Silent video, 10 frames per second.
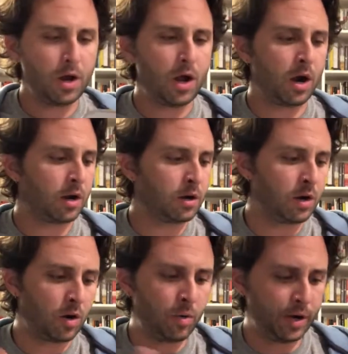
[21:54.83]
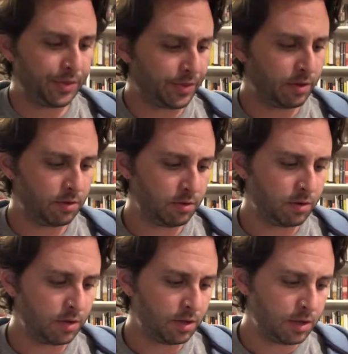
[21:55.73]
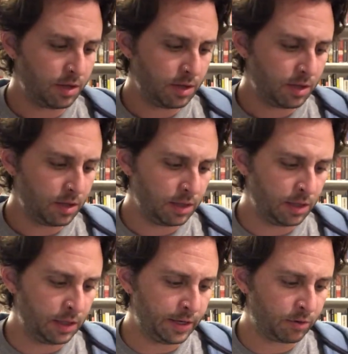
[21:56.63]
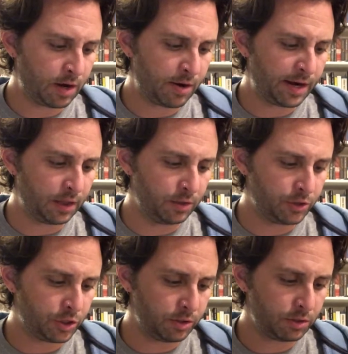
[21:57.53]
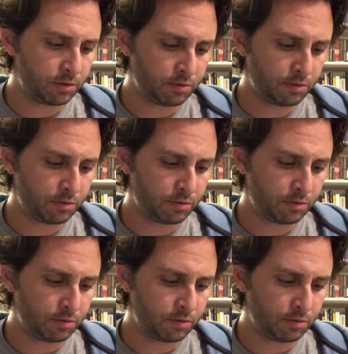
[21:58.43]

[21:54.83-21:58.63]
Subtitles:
I'm going to go with literary allusions,